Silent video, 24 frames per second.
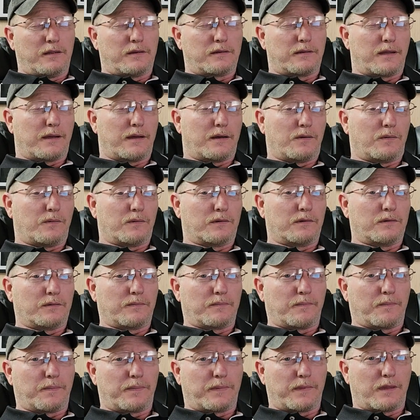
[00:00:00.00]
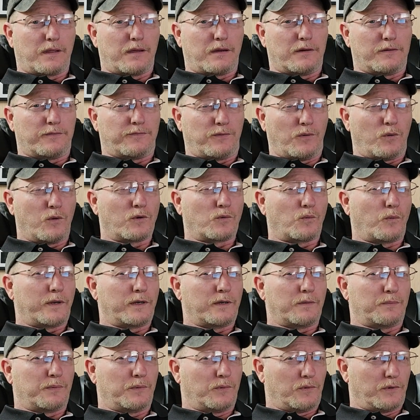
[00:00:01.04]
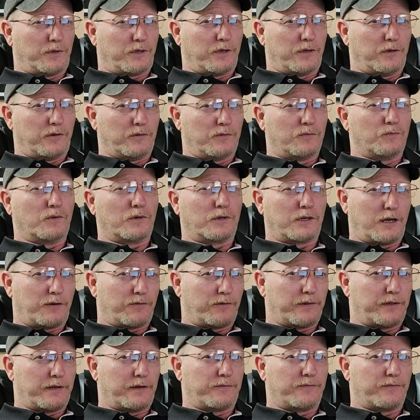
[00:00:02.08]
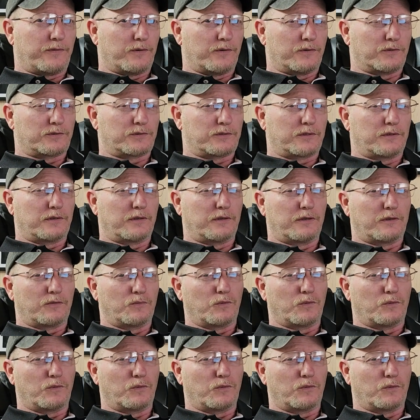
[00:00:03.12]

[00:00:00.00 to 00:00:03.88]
Now, a forward weighted pull cue, we'll cover that first.